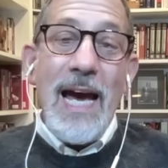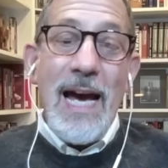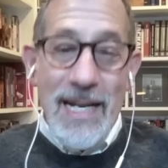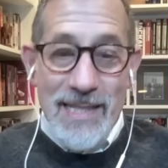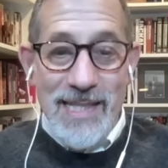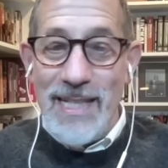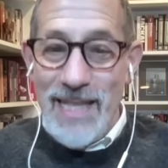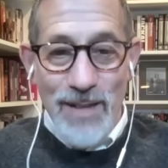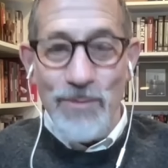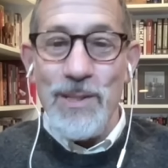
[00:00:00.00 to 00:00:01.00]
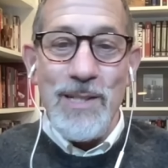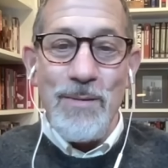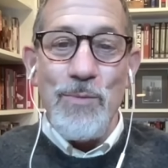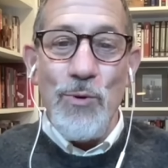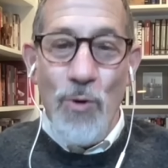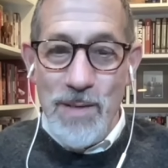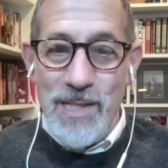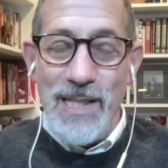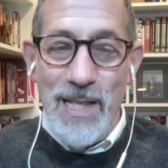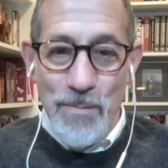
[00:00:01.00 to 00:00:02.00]
has said that it was an
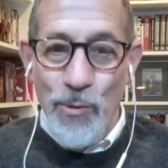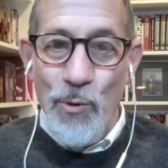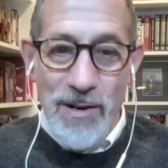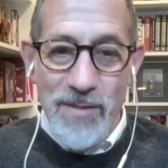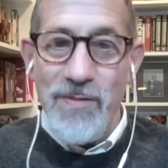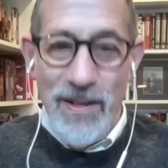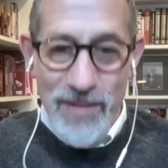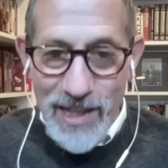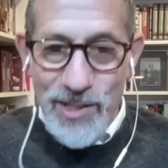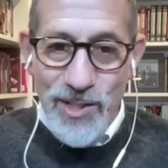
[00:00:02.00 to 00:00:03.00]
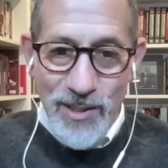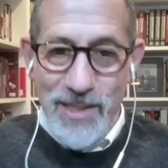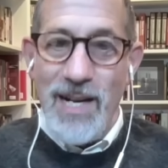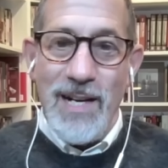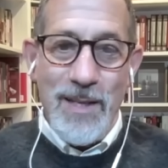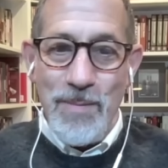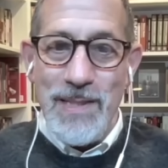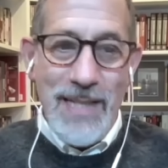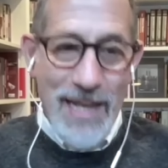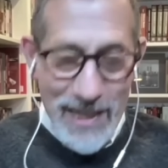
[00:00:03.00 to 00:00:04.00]
enormously important foundational
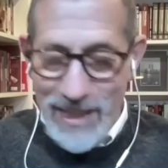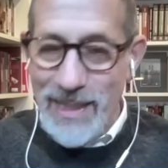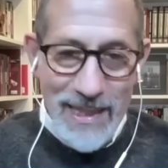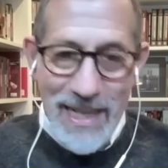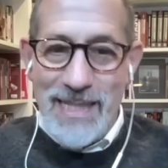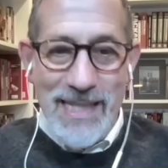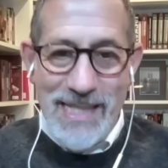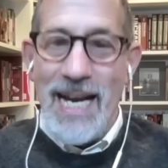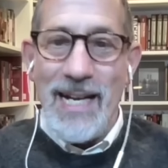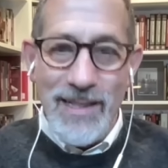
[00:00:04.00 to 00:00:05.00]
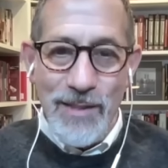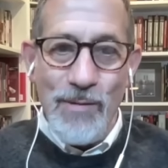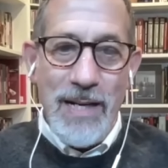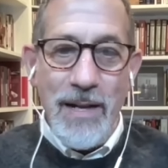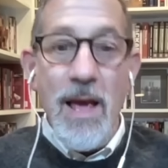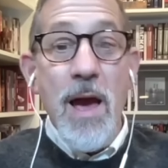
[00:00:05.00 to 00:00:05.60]
document, and I think that's exactly right.